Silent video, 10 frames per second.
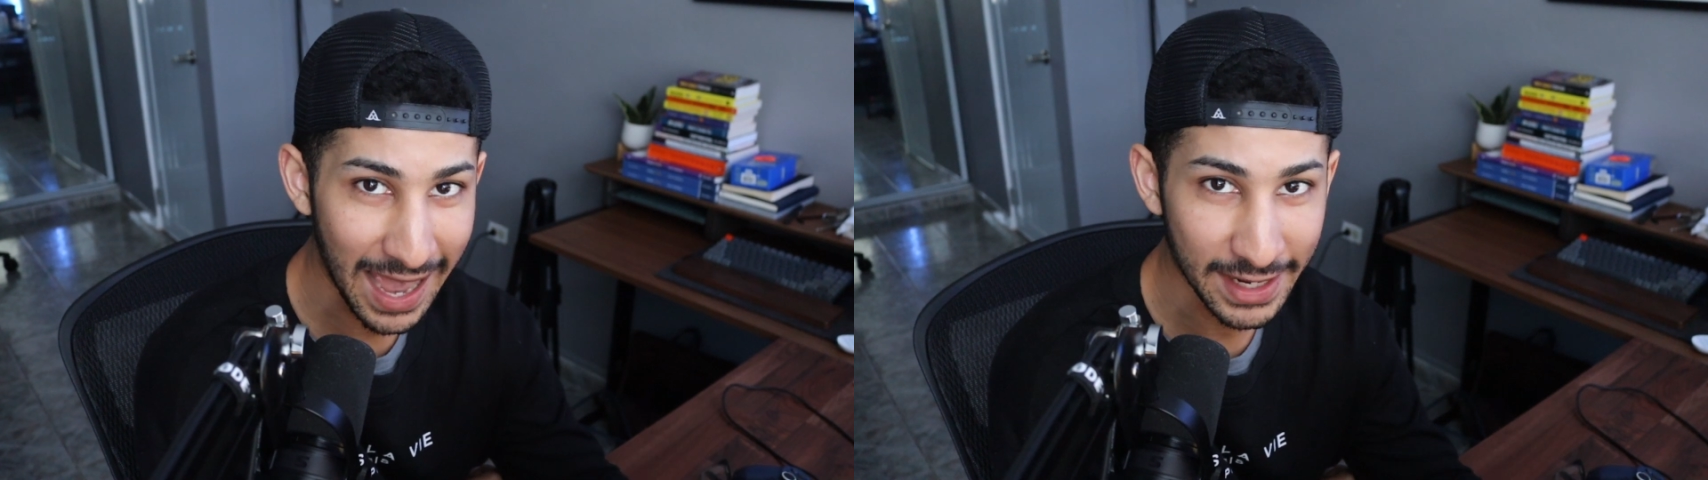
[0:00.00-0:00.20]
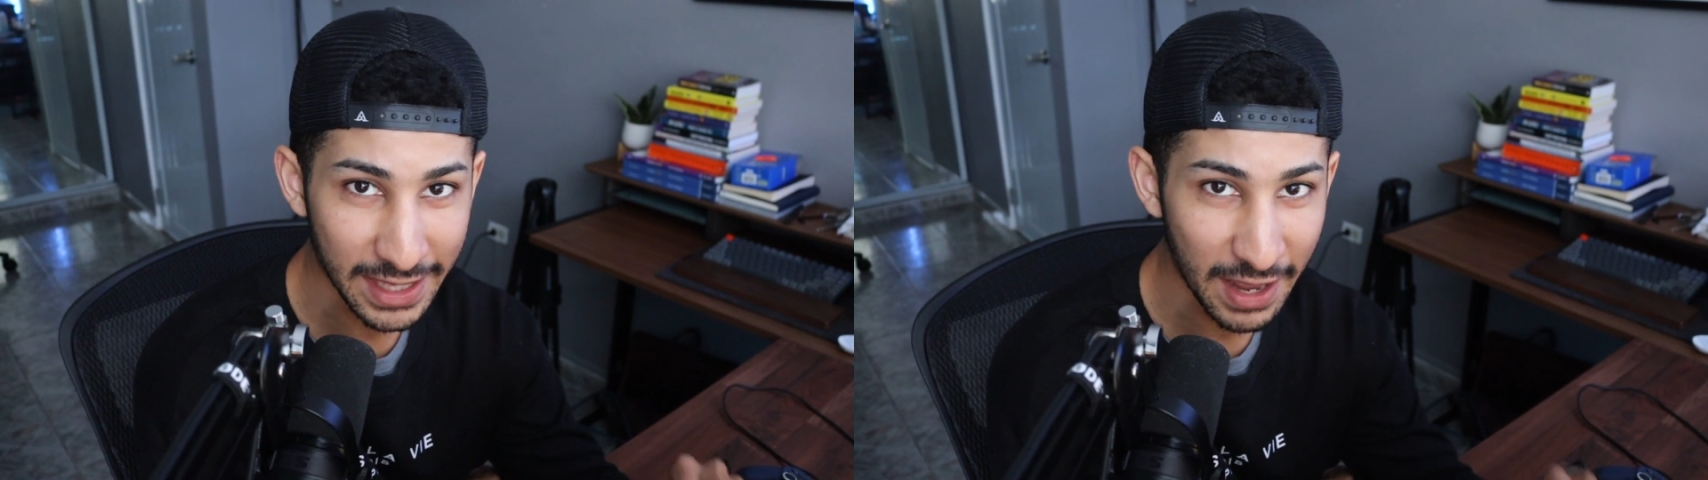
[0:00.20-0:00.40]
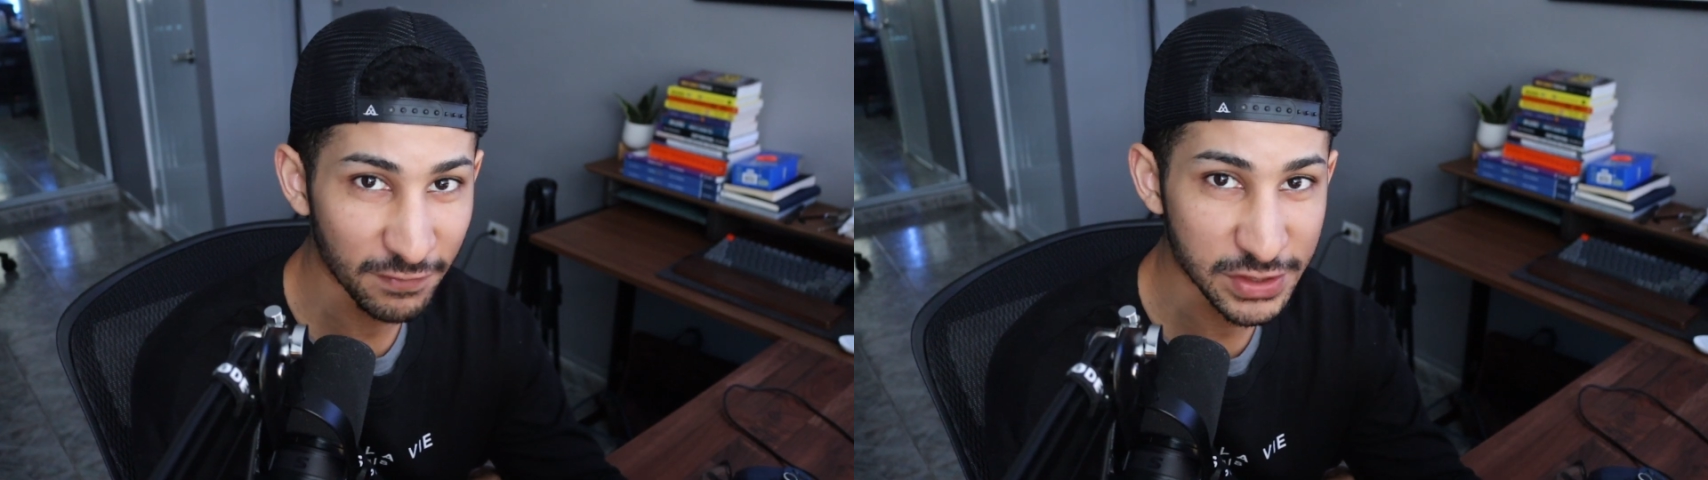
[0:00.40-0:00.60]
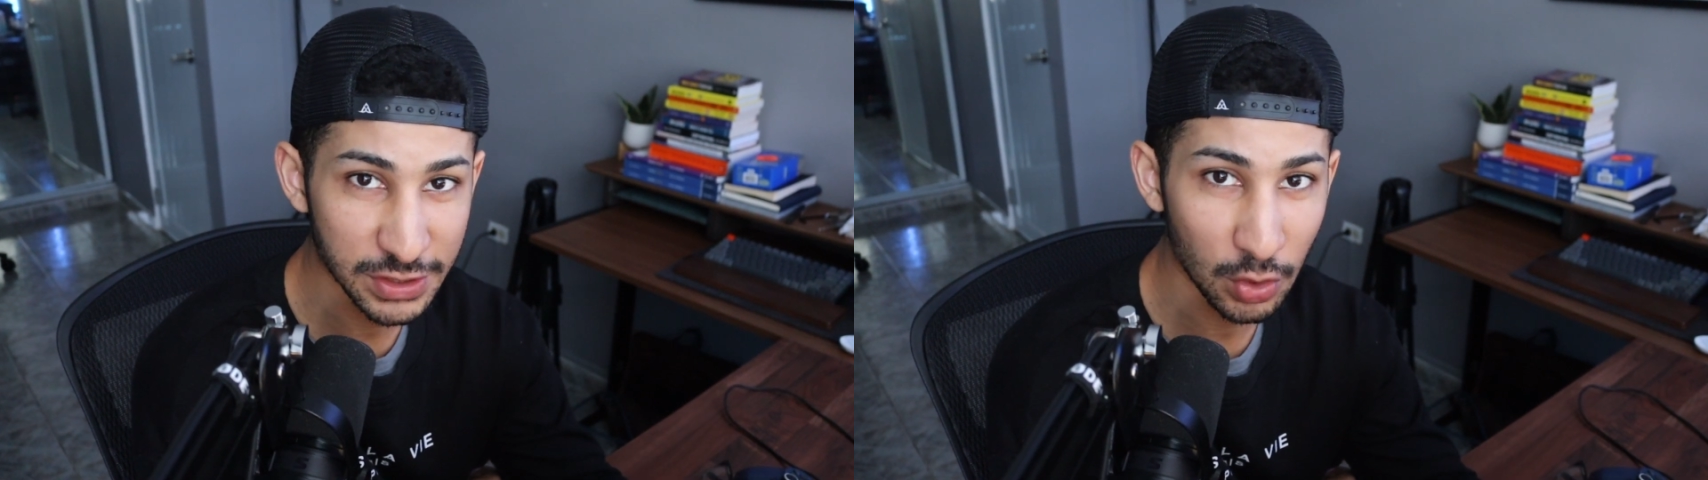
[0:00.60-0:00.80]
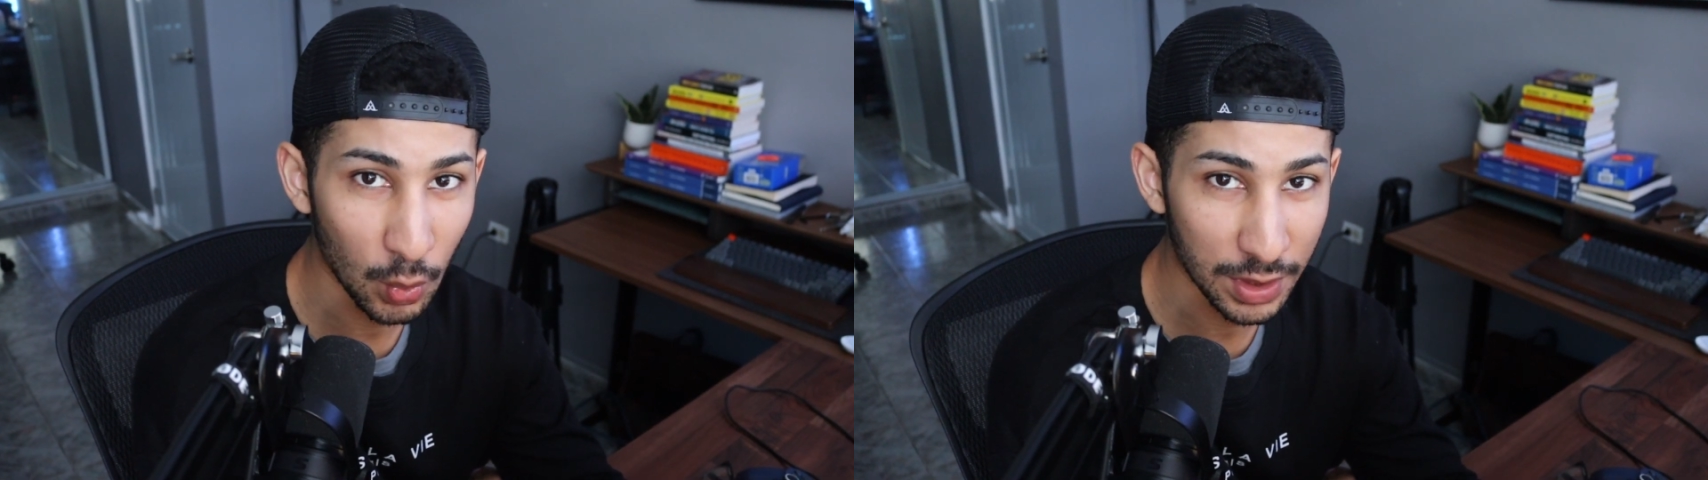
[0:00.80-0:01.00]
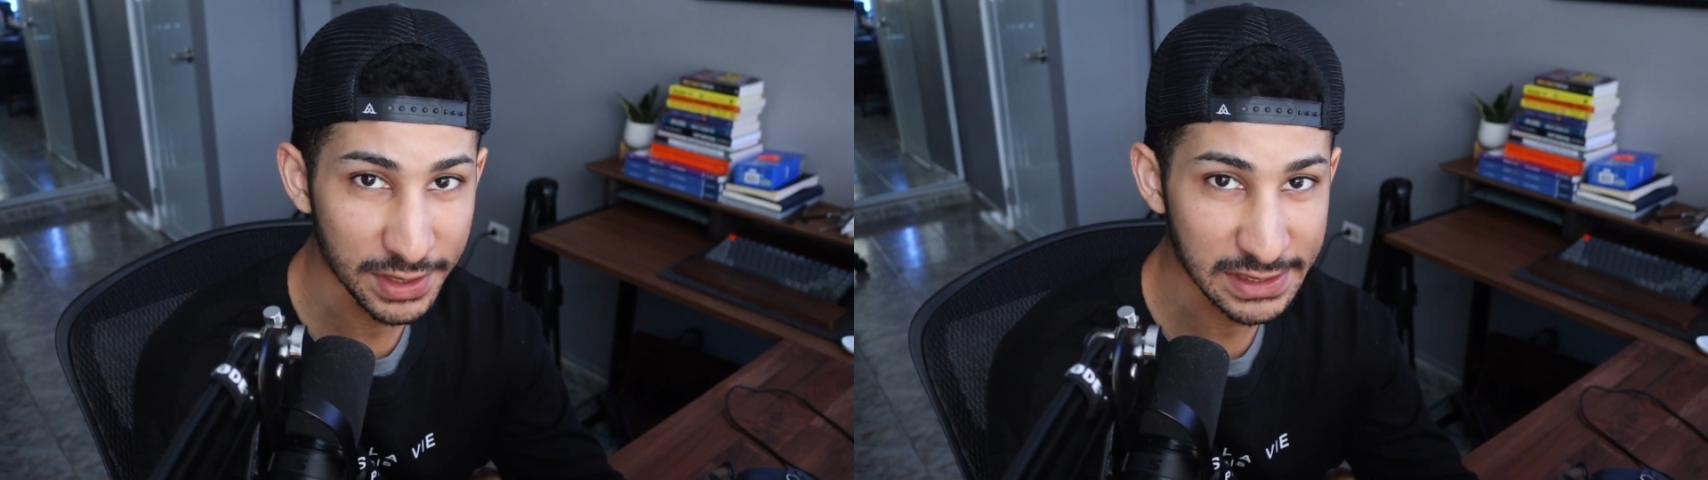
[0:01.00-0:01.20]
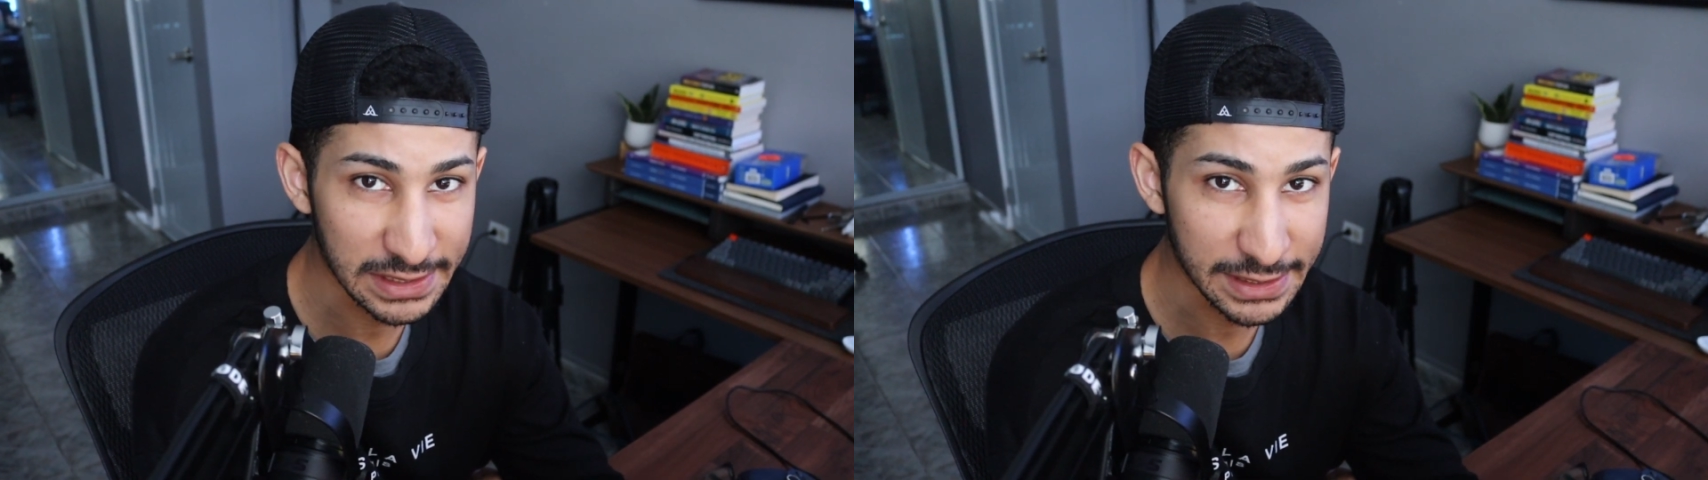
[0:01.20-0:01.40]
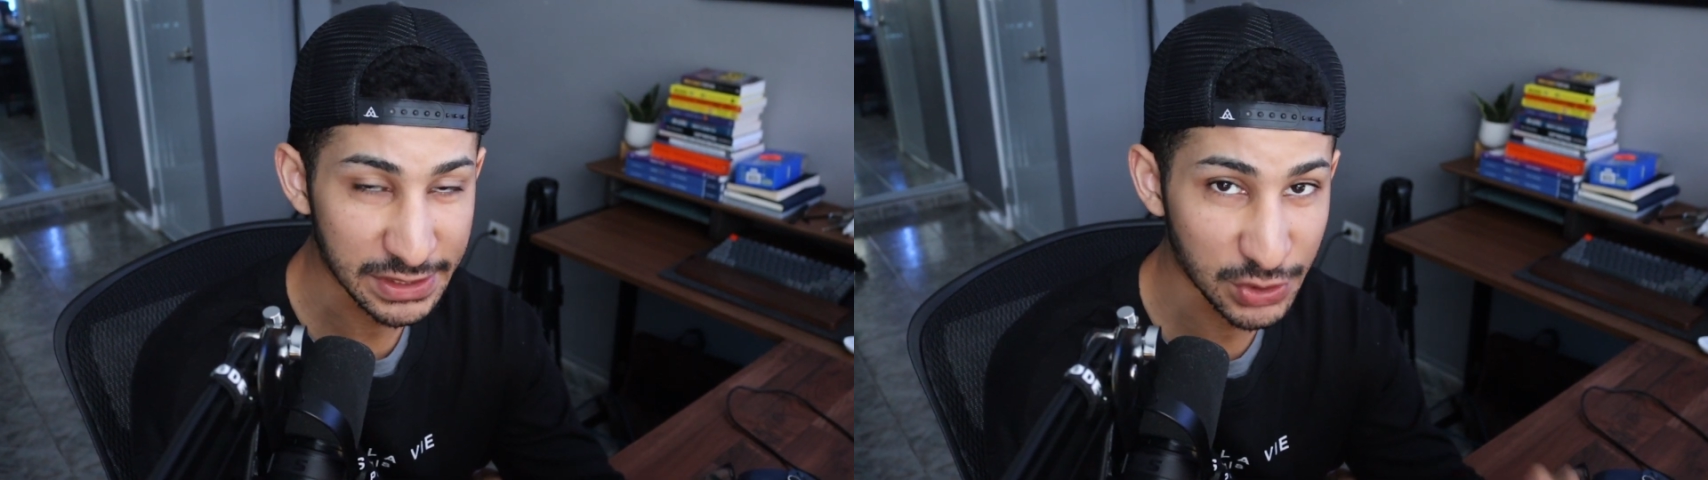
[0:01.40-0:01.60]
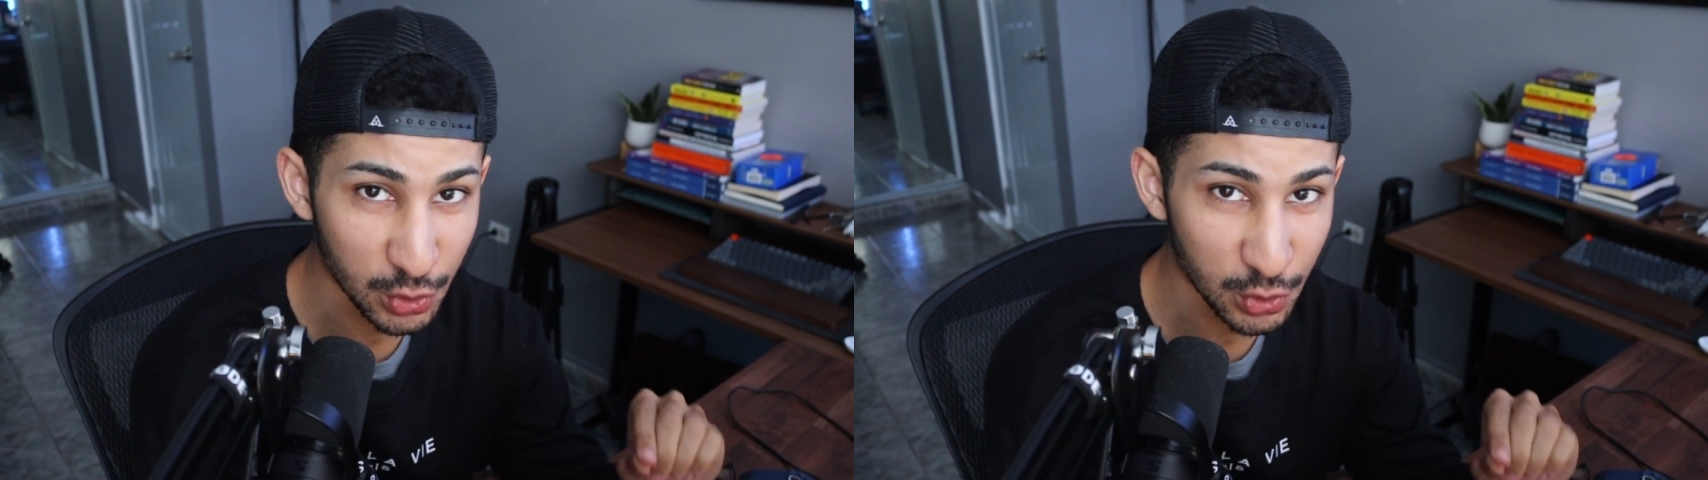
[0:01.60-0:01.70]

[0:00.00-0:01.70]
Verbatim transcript: adding every single one of these leads